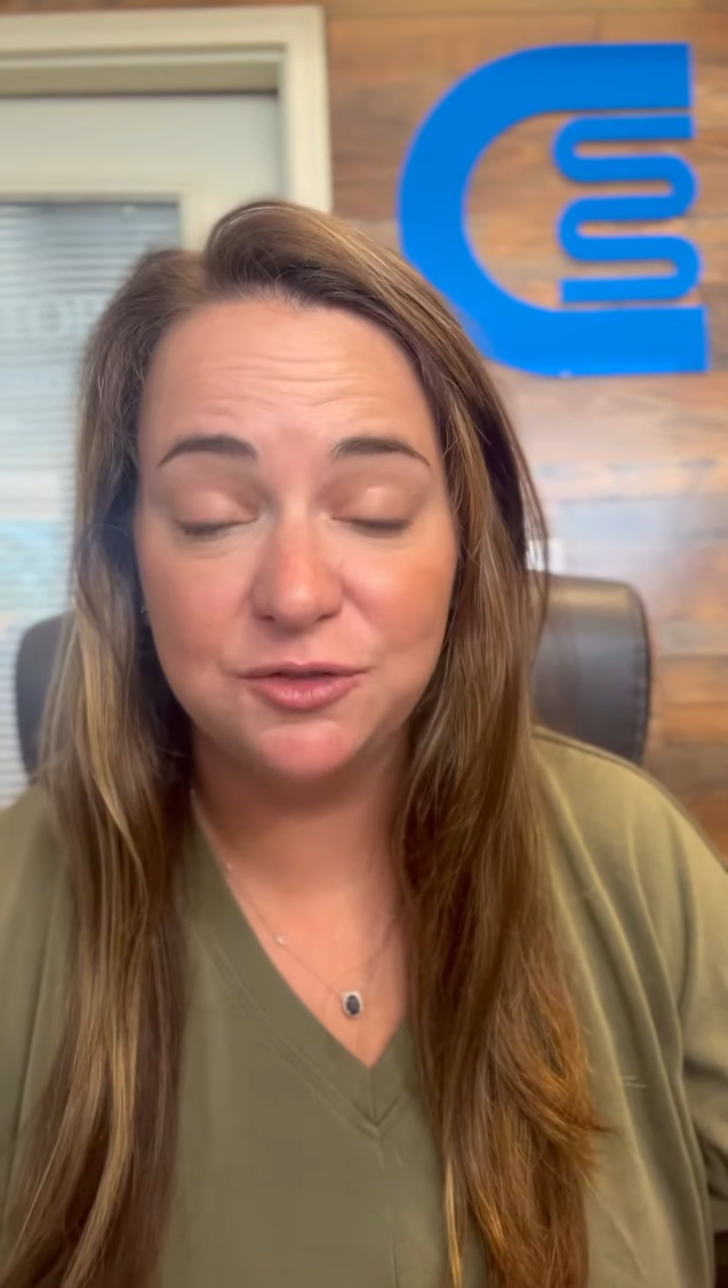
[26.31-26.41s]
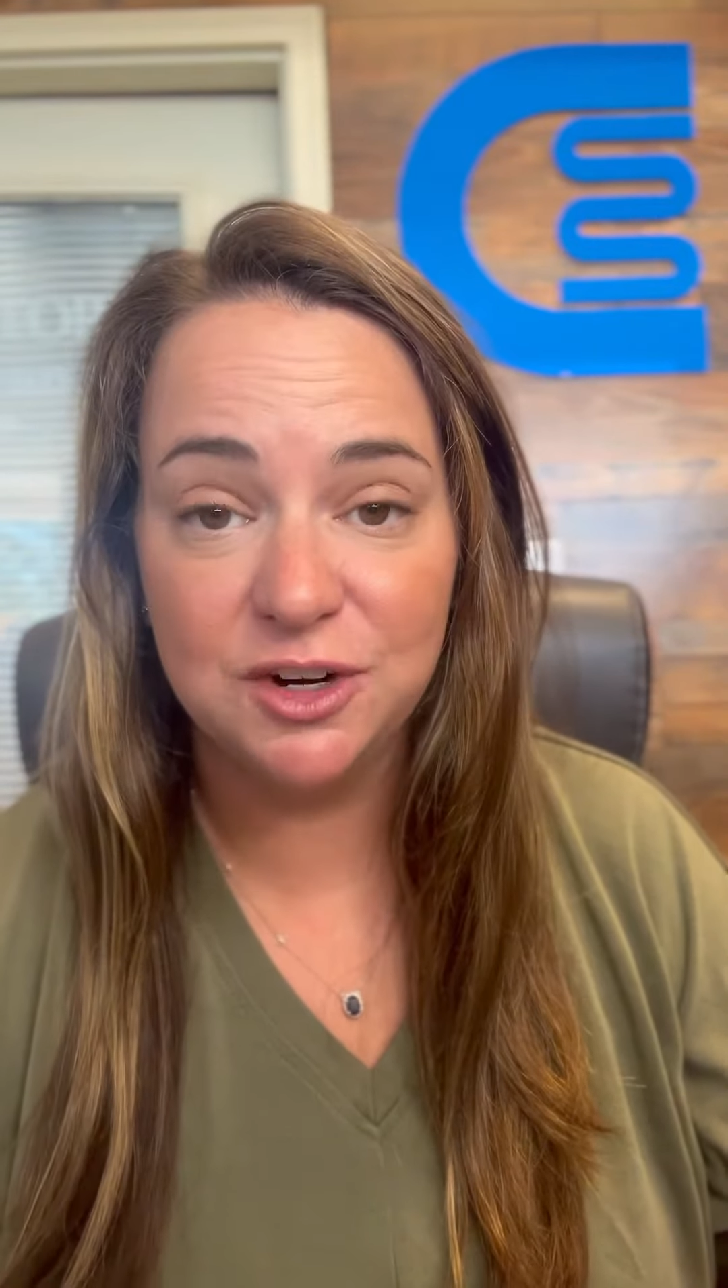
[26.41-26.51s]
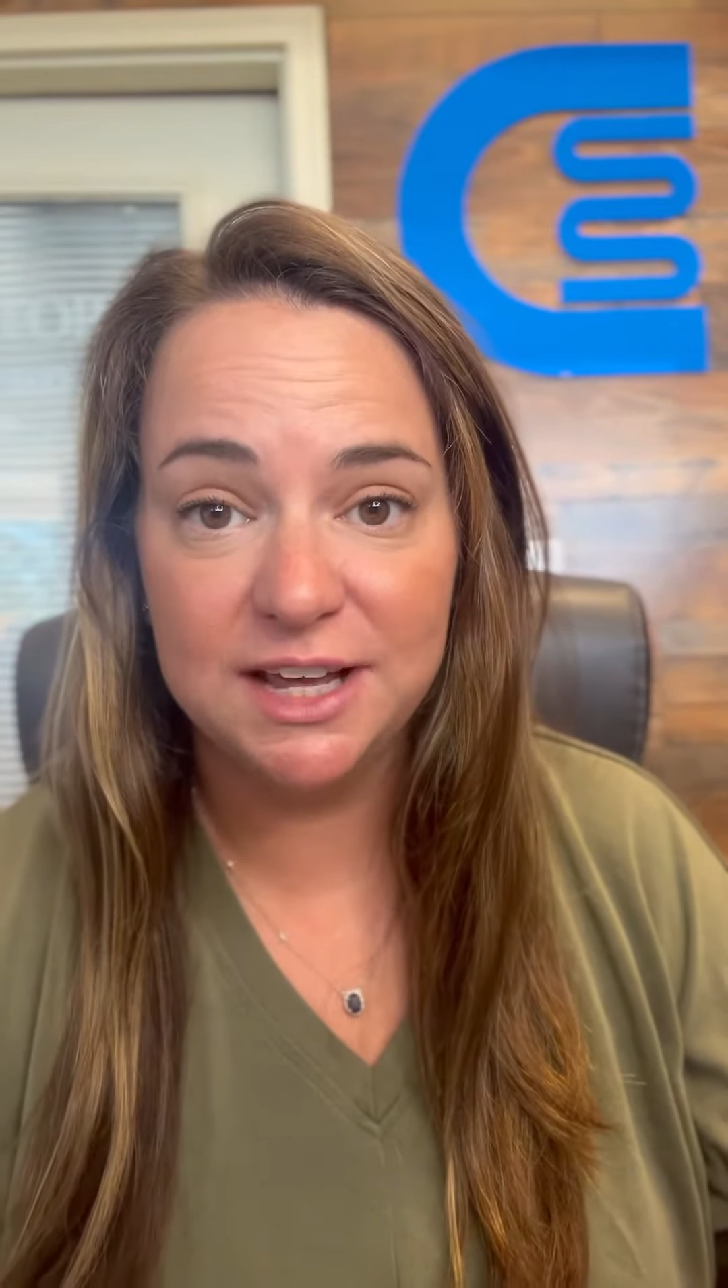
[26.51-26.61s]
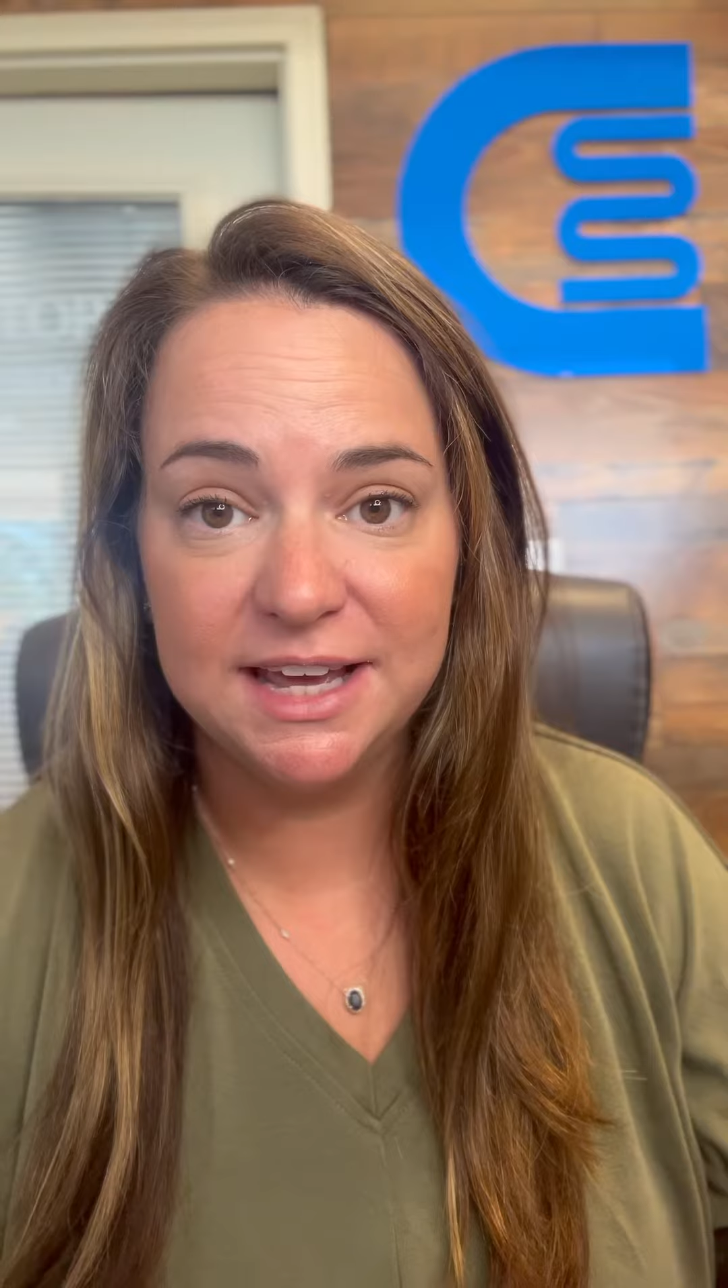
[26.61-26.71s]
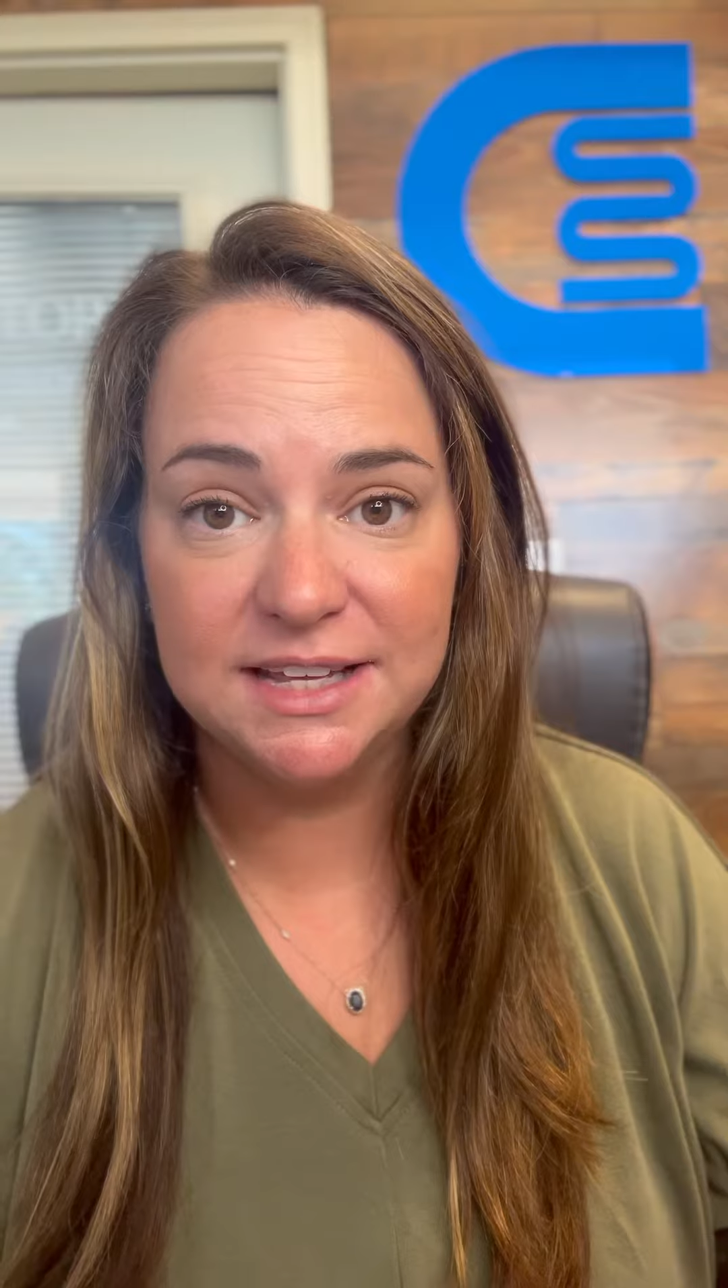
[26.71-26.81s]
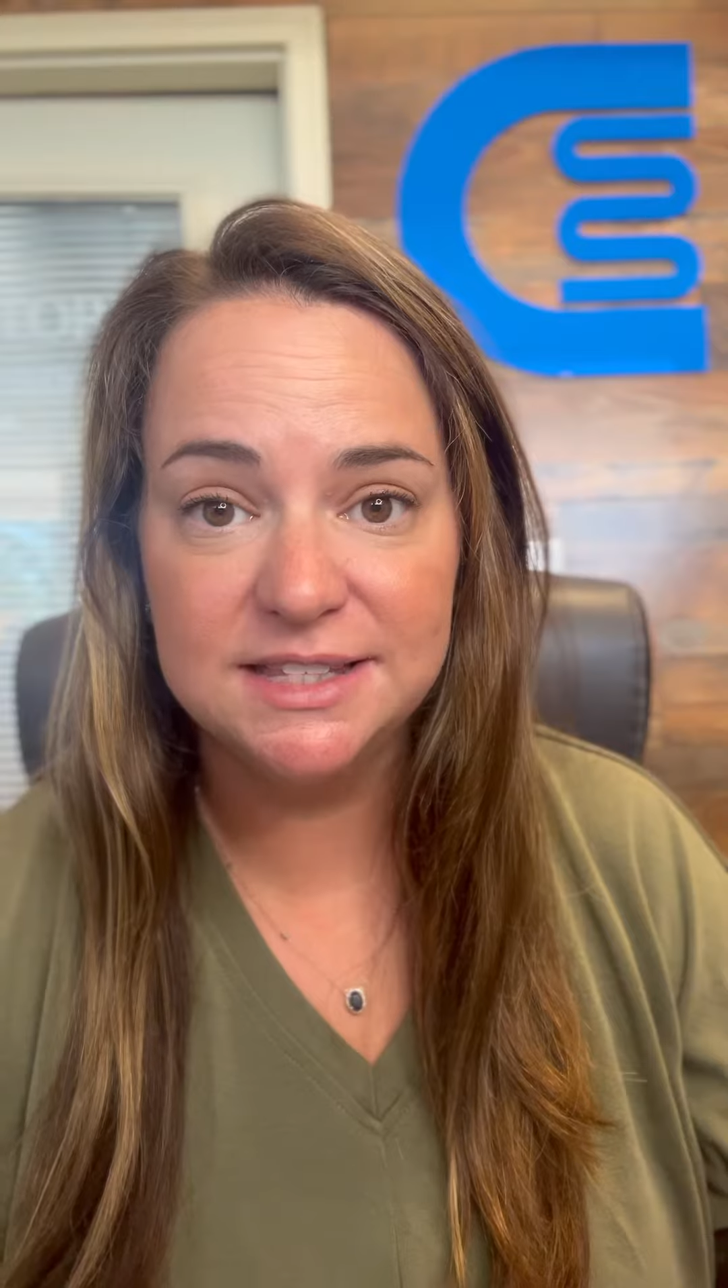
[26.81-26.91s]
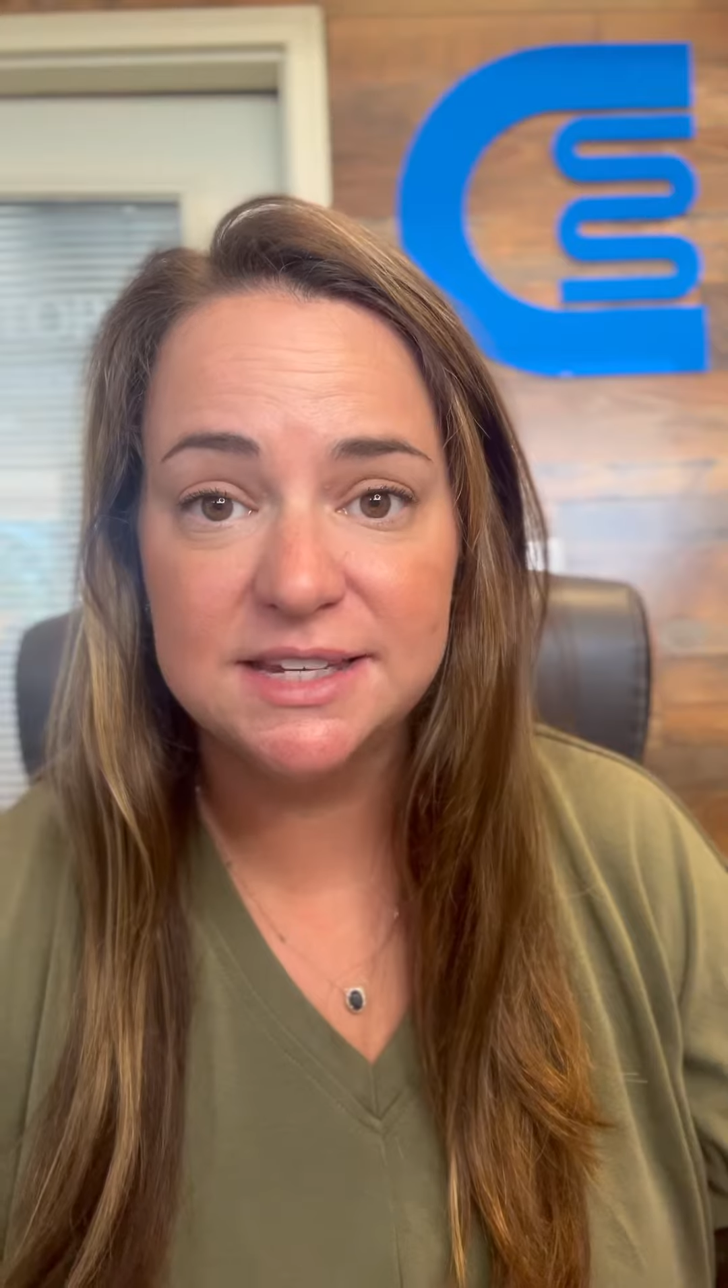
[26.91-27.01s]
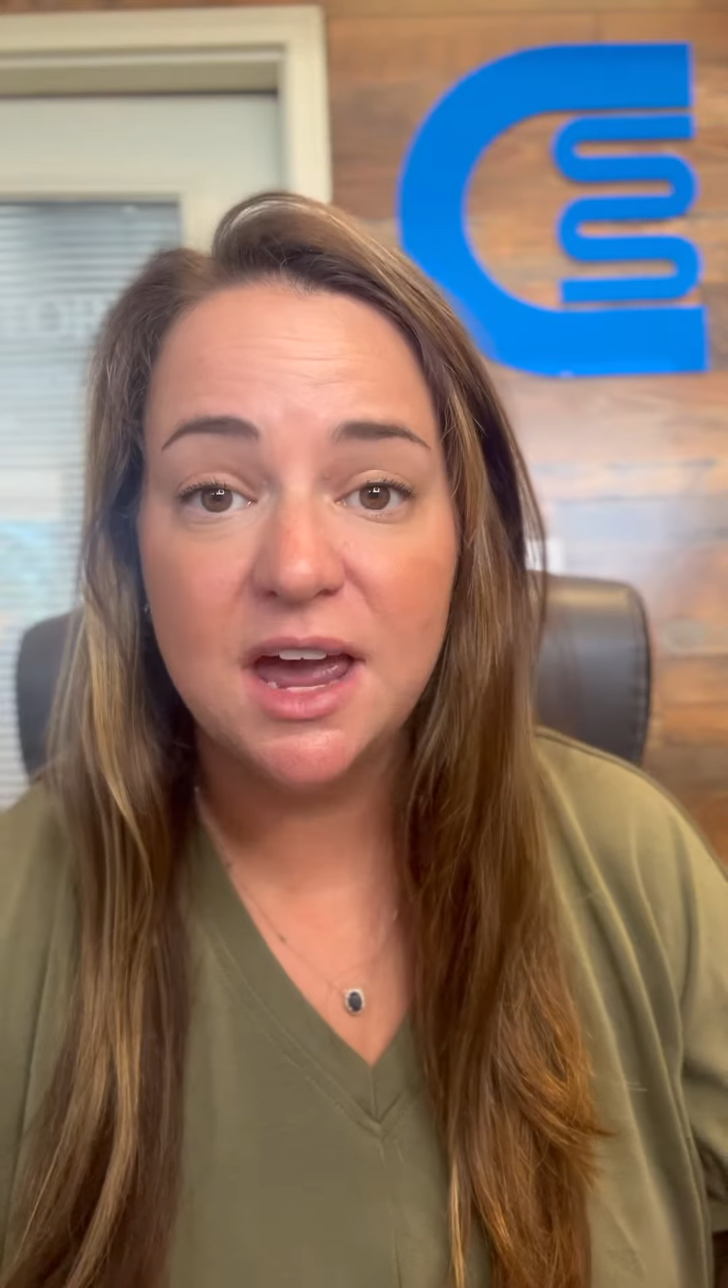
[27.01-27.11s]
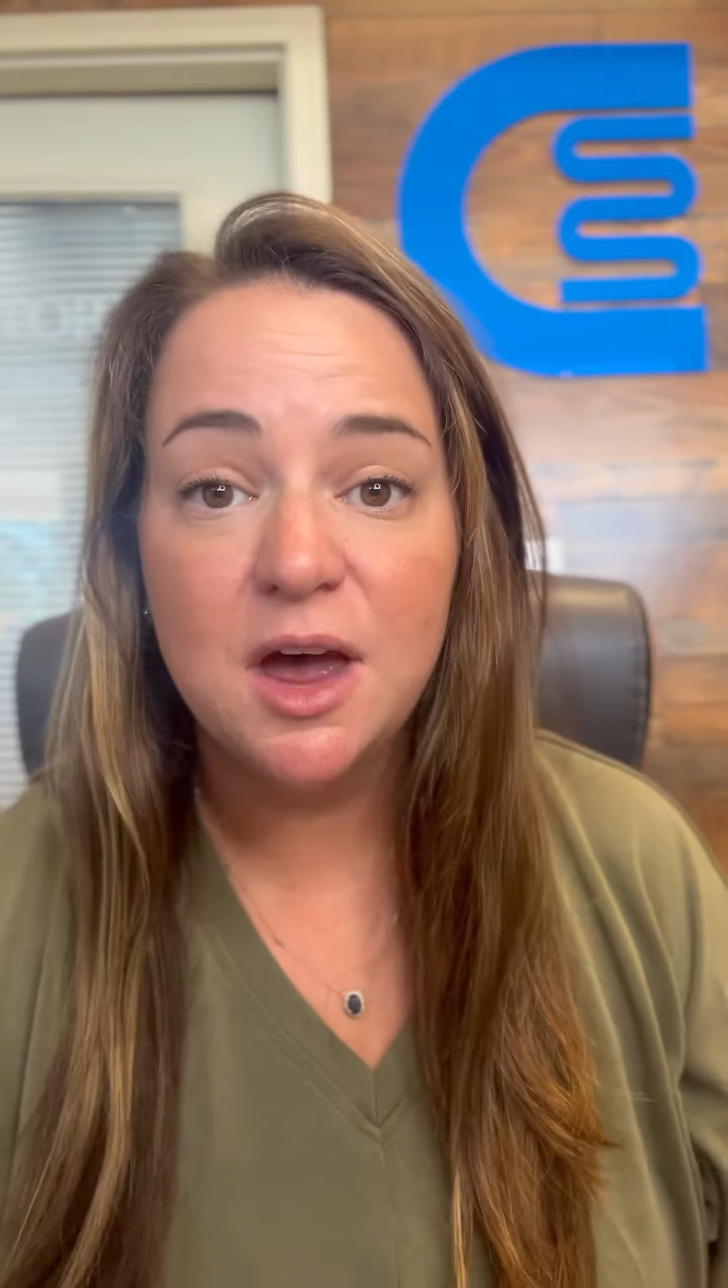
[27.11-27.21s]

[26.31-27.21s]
for kids.